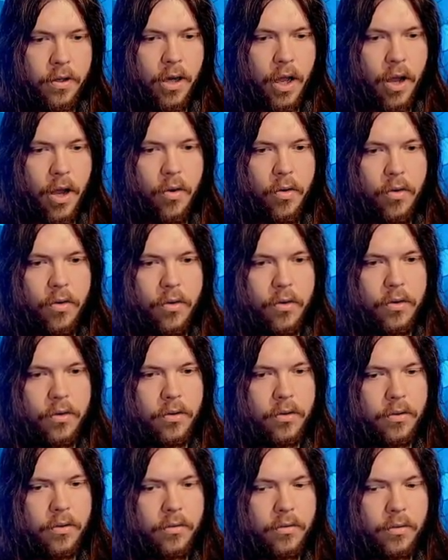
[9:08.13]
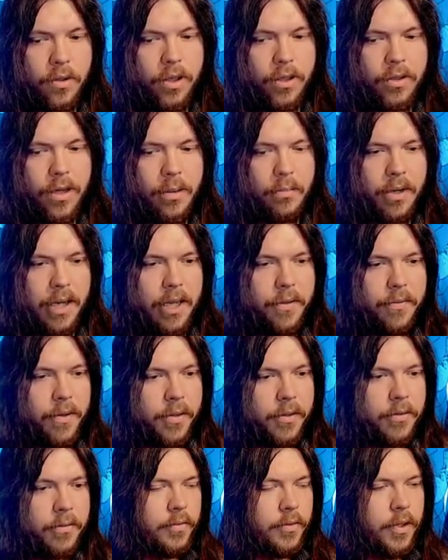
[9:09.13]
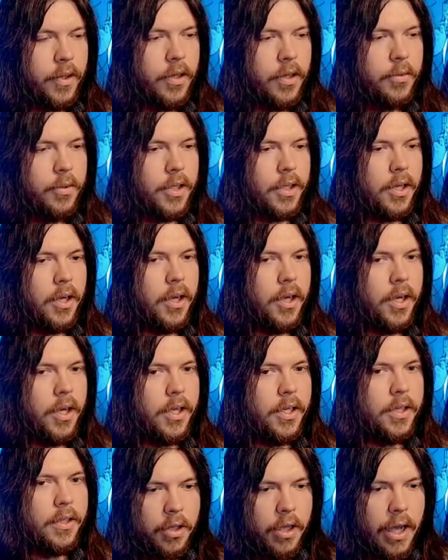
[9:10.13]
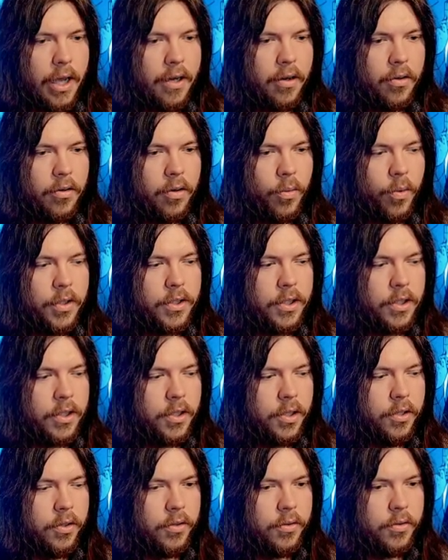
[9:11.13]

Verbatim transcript: No. Well, I'm leaving. Oh my god. I don't know what to do.